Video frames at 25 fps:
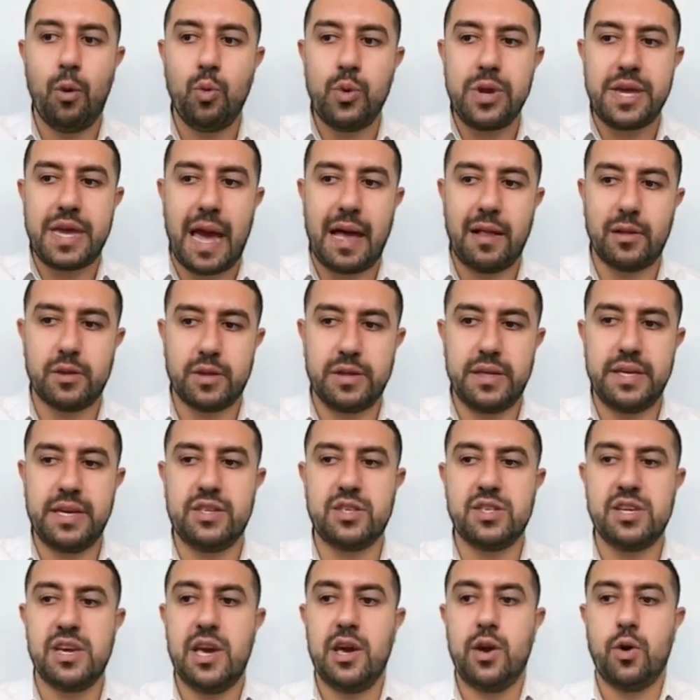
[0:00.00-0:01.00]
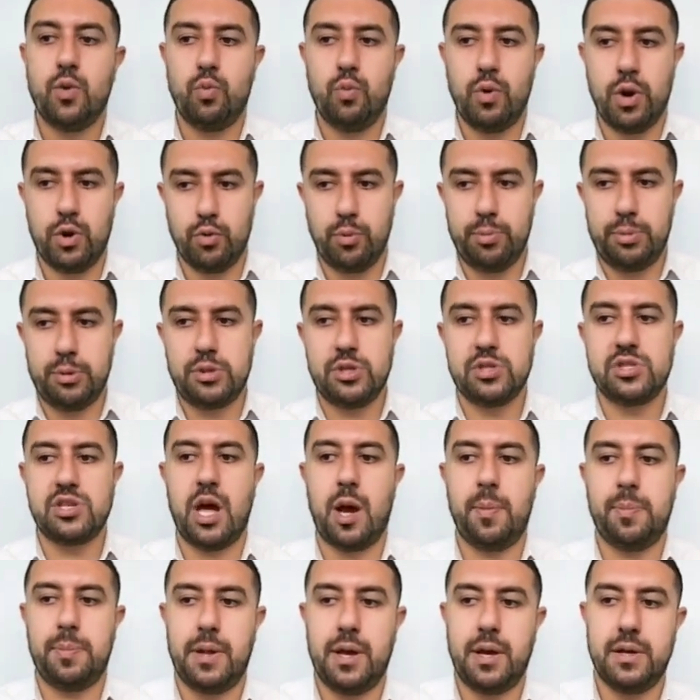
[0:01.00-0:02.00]
we calculate, where we put the
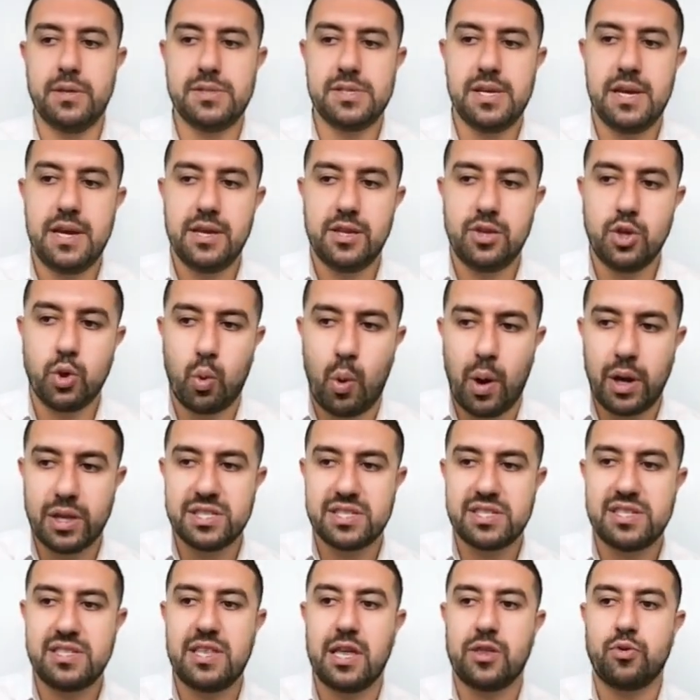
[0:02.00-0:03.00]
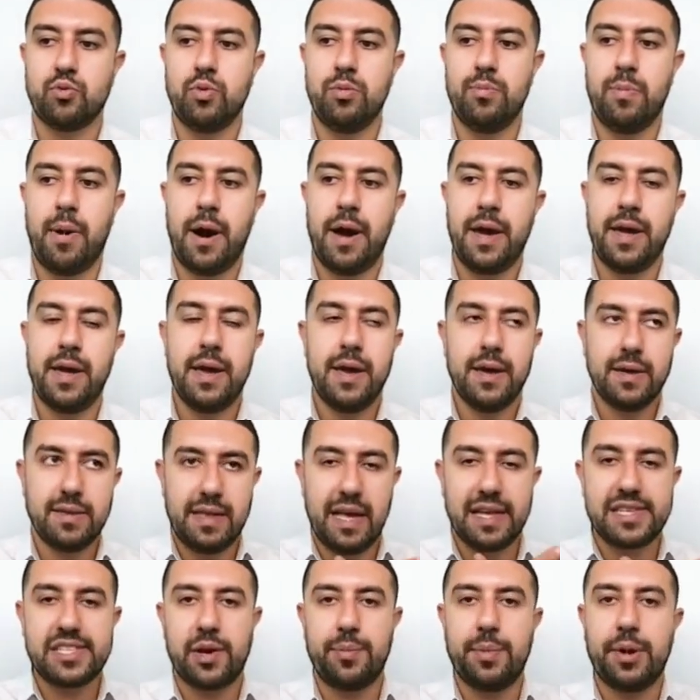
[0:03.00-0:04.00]
stop loss, the quantity that we buy.
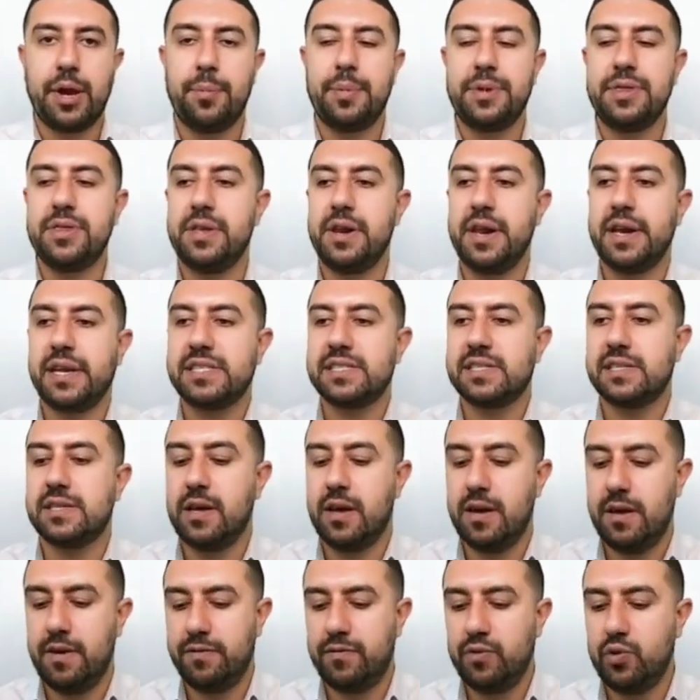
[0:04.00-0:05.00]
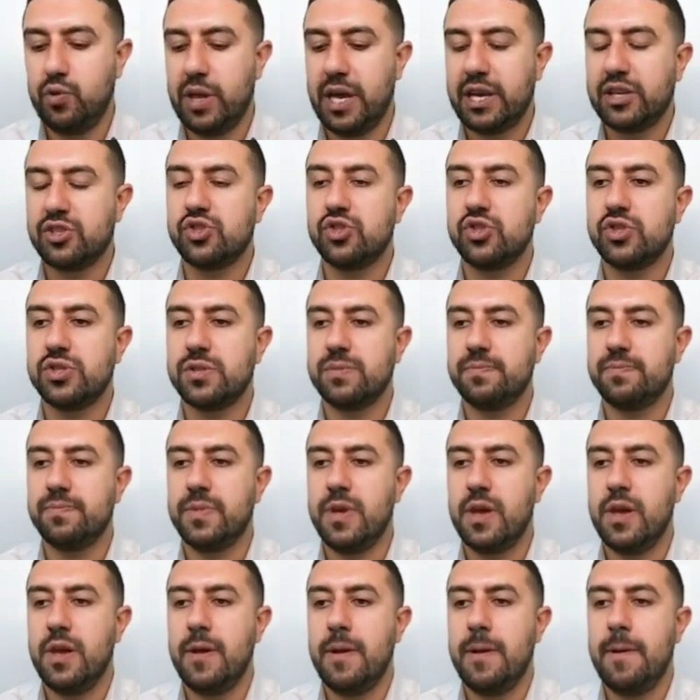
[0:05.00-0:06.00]
That's coming up in the next few lectures.
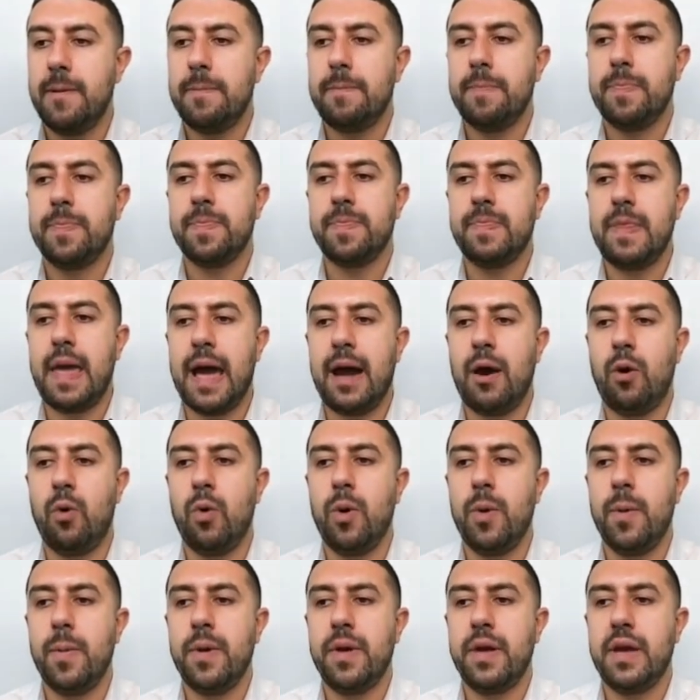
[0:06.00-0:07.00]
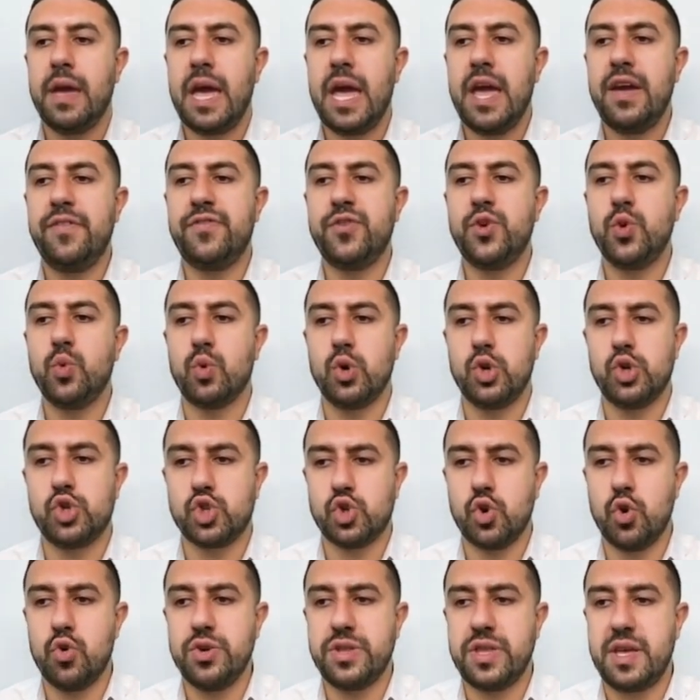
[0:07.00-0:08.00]
Now, if you were
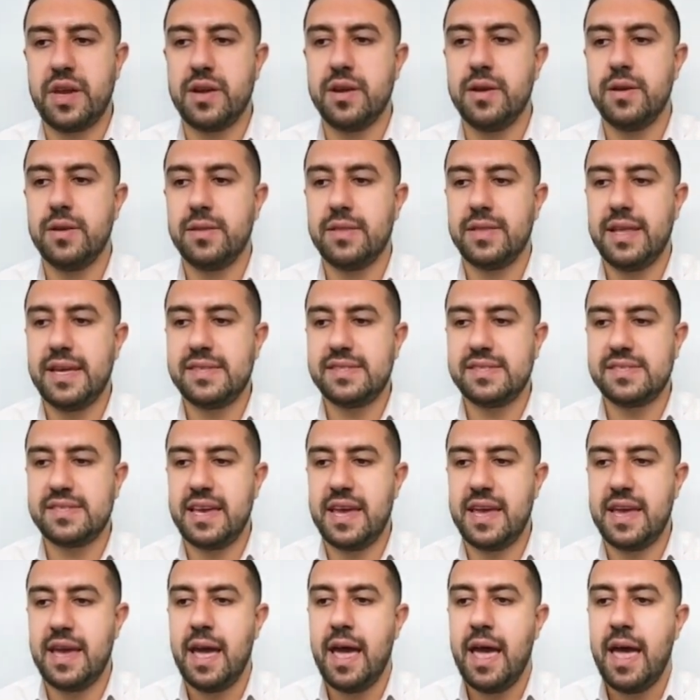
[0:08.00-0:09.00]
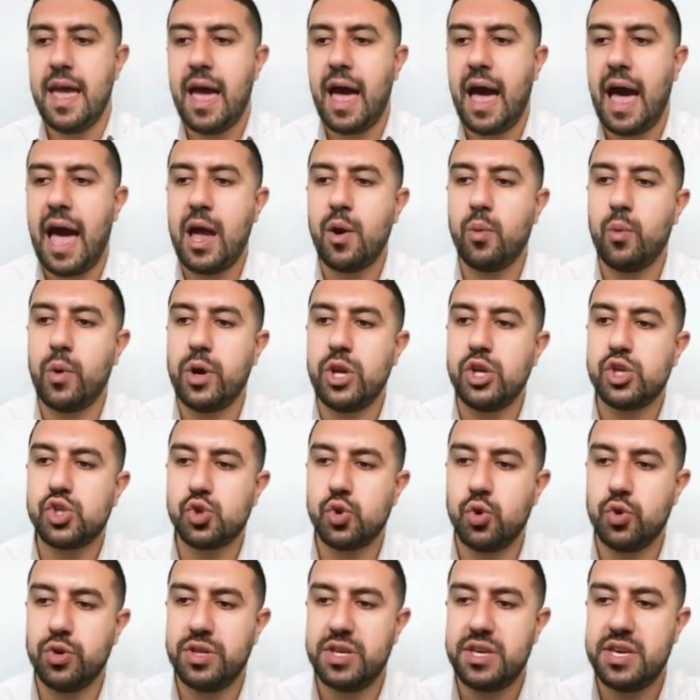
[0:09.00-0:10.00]
shorting, let's say I want to
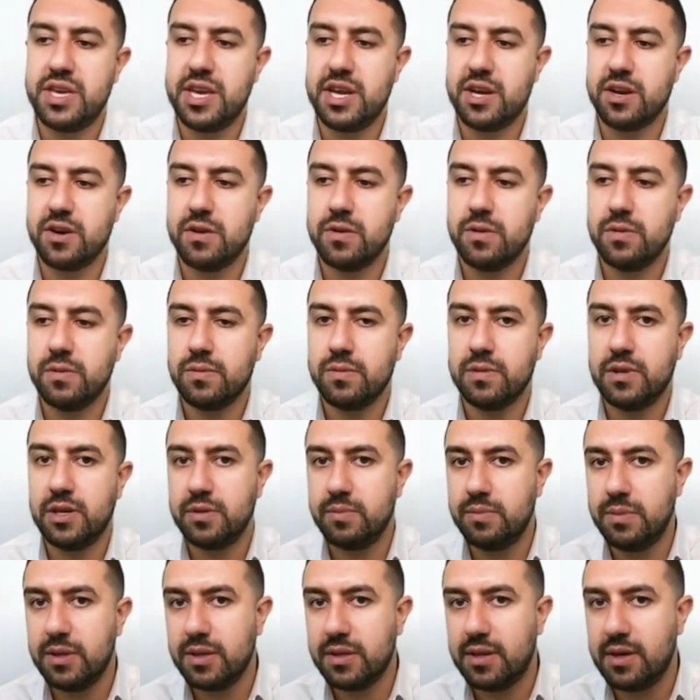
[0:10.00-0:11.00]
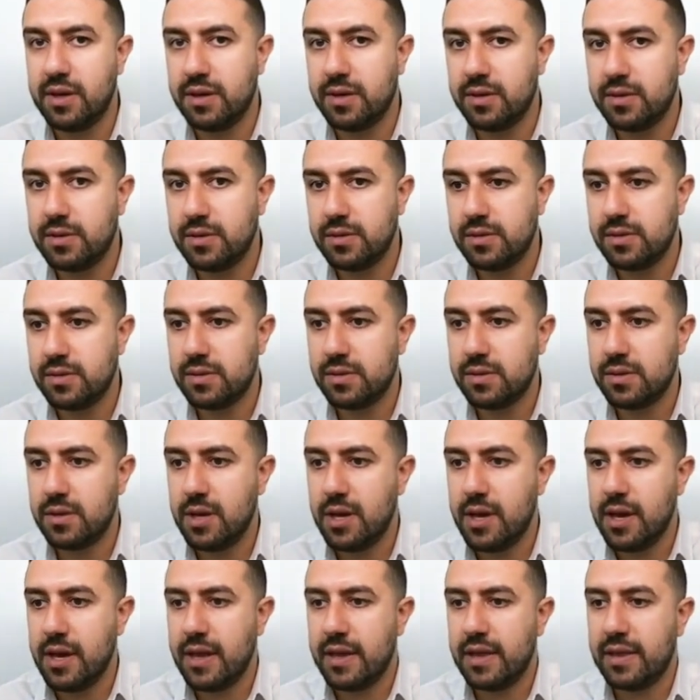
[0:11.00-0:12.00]
short here. Let me take this.
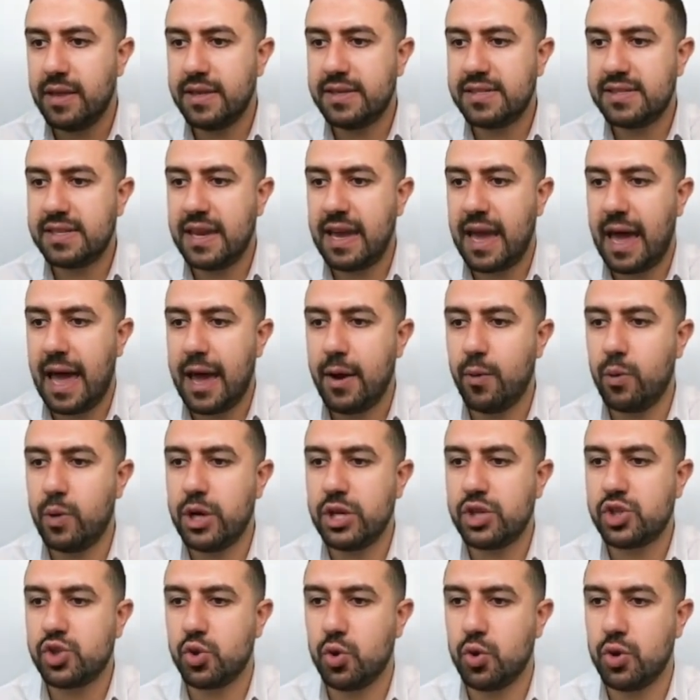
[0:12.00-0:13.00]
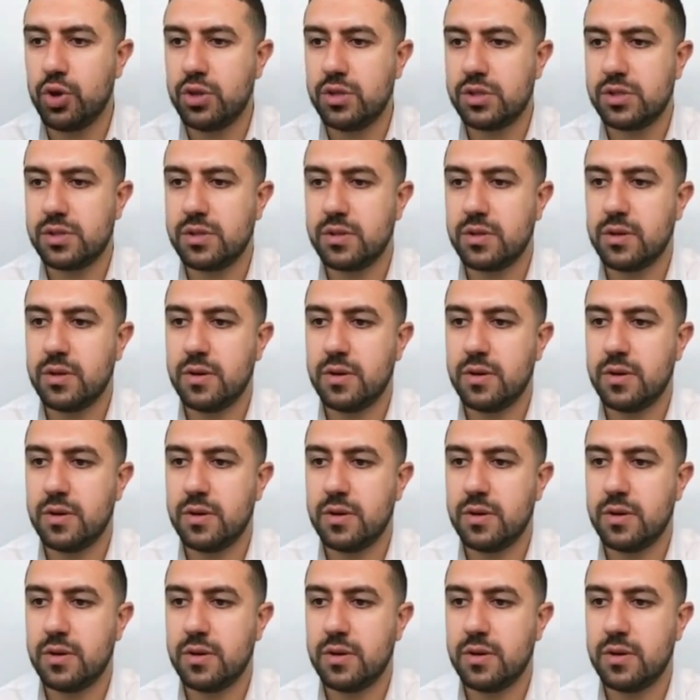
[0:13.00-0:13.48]
Let's say I want to short,